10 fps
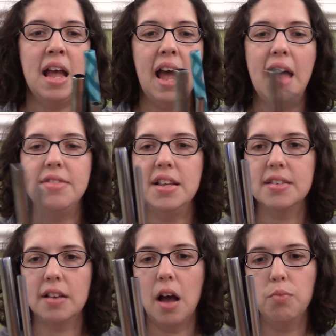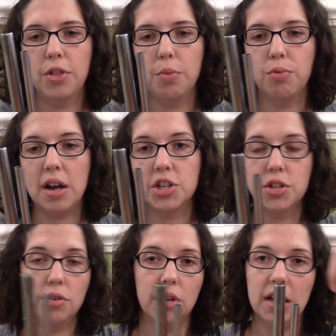And these come with a brush
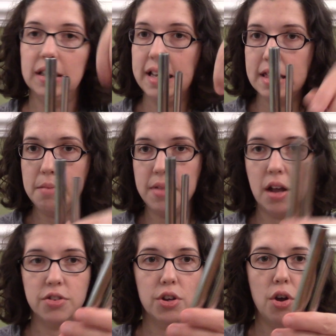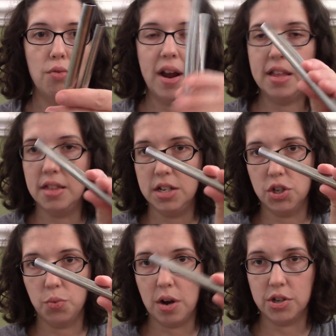so you can clean them. They also go right in the
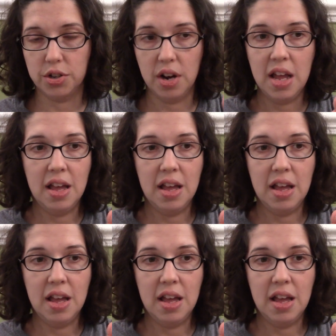dishwasher.